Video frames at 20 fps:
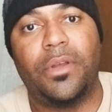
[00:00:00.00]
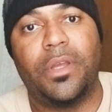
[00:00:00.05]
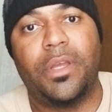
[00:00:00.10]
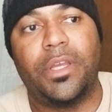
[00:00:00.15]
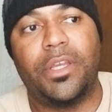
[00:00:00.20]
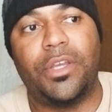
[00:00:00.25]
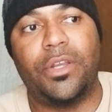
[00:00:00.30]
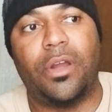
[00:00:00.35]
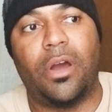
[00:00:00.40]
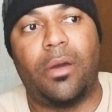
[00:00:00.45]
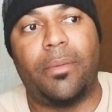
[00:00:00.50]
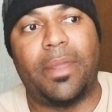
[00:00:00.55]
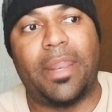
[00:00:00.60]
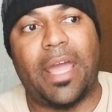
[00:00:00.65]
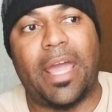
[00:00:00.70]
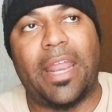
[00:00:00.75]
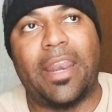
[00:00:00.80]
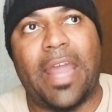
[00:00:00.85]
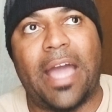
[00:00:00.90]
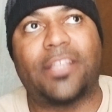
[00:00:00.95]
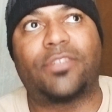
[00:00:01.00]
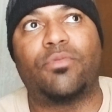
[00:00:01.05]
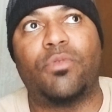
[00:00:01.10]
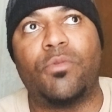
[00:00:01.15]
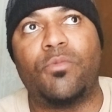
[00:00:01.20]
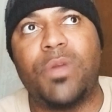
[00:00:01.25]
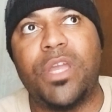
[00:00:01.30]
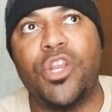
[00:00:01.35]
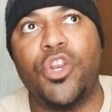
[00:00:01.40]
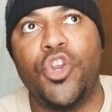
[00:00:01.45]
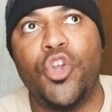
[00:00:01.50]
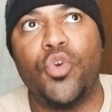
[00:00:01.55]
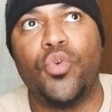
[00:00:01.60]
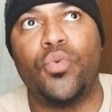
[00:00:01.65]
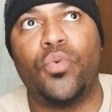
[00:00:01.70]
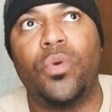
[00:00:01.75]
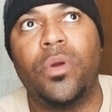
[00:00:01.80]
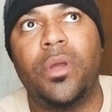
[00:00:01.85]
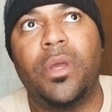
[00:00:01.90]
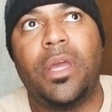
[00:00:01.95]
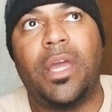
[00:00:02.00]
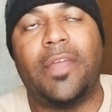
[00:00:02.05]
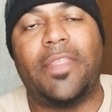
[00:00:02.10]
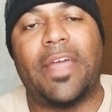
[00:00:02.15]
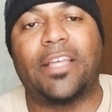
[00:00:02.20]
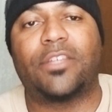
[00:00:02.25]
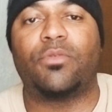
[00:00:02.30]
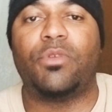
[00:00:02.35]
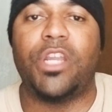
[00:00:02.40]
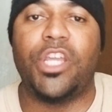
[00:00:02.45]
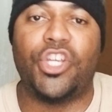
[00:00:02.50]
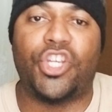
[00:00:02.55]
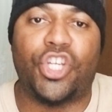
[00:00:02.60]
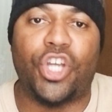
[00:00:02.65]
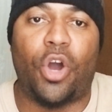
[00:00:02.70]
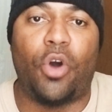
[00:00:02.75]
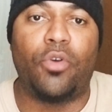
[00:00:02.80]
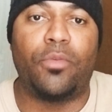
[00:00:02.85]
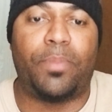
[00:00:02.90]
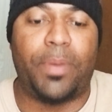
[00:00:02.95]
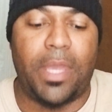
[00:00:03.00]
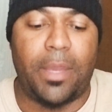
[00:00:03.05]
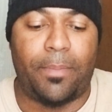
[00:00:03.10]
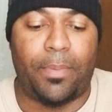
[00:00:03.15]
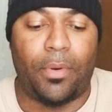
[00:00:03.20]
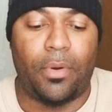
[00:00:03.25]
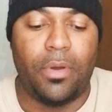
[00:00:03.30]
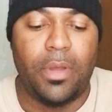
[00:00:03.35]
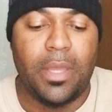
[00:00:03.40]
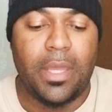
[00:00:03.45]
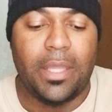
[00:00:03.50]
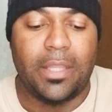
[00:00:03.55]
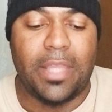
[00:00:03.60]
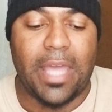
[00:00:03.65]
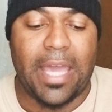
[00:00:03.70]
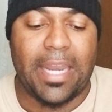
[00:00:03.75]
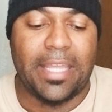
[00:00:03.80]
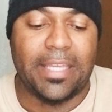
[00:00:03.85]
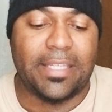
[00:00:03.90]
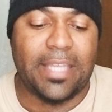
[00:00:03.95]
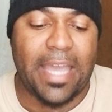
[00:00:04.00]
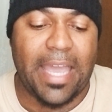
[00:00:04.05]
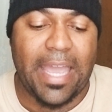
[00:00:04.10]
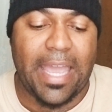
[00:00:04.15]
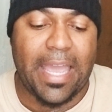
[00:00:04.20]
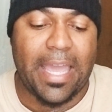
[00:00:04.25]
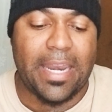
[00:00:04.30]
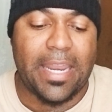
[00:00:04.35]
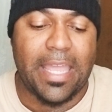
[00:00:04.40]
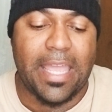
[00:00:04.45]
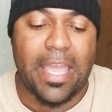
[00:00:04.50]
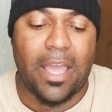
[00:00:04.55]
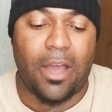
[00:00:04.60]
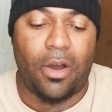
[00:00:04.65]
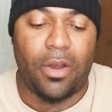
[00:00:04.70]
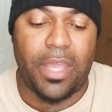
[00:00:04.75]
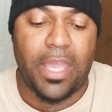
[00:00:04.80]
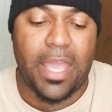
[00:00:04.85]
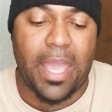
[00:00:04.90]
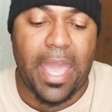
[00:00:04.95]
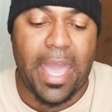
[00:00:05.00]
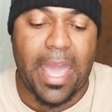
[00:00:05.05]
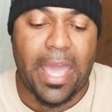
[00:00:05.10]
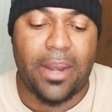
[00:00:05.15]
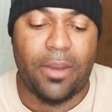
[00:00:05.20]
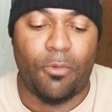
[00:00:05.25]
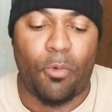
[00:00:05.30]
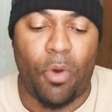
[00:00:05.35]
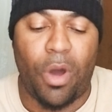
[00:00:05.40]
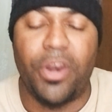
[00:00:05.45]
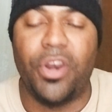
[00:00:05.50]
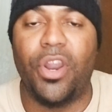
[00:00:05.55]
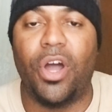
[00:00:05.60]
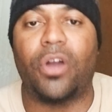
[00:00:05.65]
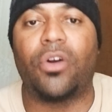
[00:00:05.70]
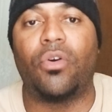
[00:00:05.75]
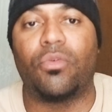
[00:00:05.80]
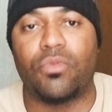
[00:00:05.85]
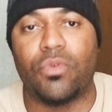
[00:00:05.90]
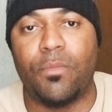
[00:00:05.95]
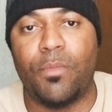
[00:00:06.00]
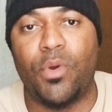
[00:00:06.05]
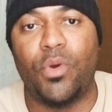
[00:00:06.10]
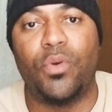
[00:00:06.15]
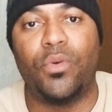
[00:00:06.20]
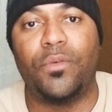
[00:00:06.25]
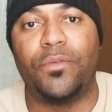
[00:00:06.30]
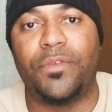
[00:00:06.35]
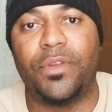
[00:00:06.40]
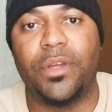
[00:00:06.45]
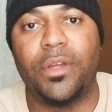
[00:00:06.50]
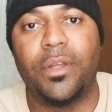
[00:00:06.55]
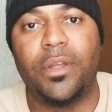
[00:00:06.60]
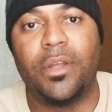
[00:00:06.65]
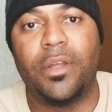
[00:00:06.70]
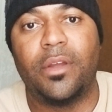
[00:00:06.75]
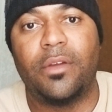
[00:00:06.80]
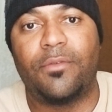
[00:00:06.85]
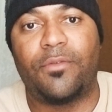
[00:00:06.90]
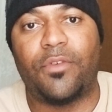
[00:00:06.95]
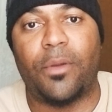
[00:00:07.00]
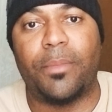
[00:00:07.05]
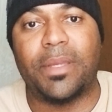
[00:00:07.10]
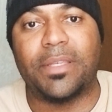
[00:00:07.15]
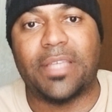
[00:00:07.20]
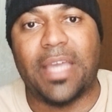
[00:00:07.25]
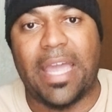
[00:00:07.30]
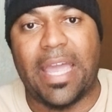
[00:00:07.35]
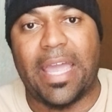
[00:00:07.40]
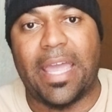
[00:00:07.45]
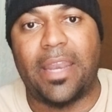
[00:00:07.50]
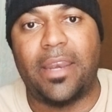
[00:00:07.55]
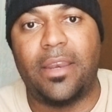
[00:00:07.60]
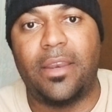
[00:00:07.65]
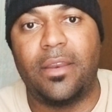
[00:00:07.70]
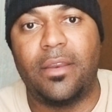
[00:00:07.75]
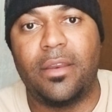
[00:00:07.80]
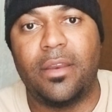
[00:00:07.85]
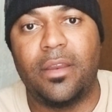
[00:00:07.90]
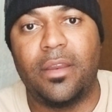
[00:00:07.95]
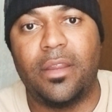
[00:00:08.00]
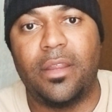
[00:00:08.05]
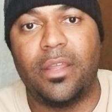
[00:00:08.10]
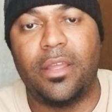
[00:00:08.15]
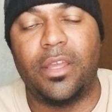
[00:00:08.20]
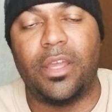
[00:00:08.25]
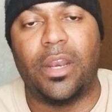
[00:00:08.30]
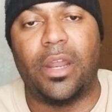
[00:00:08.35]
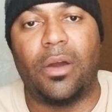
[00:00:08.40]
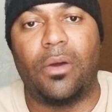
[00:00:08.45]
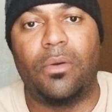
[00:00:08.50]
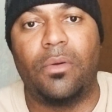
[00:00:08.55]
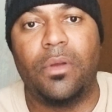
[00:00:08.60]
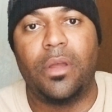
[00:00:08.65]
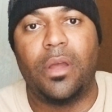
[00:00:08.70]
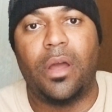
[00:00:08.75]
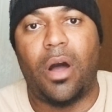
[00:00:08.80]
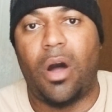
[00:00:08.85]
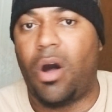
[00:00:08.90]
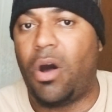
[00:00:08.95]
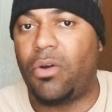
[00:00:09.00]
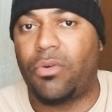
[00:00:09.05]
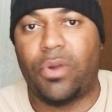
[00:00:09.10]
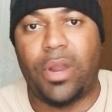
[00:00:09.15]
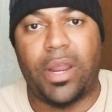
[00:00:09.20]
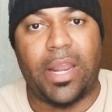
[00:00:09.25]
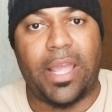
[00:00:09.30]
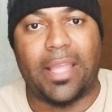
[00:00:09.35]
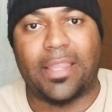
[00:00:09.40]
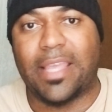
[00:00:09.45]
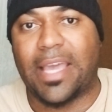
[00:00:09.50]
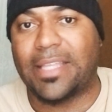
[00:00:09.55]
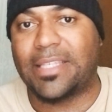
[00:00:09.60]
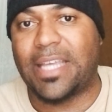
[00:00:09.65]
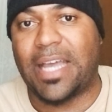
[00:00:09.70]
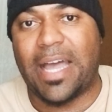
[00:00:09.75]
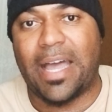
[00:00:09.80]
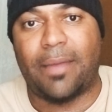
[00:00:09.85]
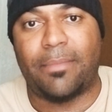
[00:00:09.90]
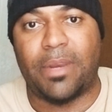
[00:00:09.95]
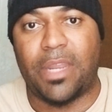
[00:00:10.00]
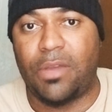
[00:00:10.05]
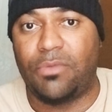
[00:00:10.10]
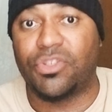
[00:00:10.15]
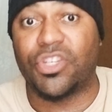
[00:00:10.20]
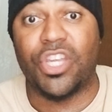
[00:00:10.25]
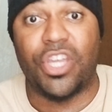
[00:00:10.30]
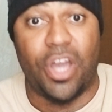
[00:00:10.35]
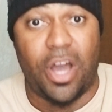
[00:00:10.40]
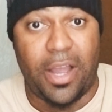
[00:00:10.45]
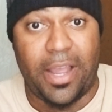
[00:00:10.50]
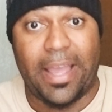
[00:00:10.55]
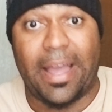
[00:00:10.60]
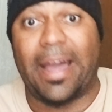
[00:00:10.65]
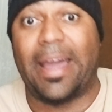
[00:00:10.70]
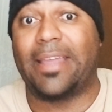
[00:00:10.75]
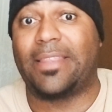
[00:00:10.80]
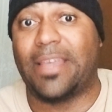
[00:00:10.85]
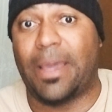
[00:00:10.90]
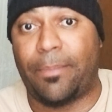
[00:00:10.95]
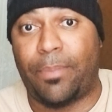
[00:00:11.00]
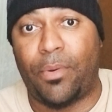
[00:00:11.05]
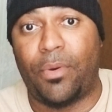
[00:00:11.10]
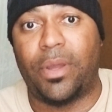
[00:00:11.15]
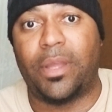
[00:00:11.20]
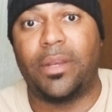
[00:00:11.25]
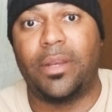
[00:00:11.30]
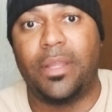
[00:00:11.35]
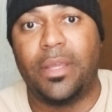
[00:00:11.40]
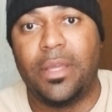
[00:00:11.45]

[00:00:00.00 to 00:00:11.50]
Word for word: You know what I mean? And that's when we knew. And that's when he showed people that his hand, he, he had one knuckle removed from his hand, you know, already at that time. And he was a young guy at that point.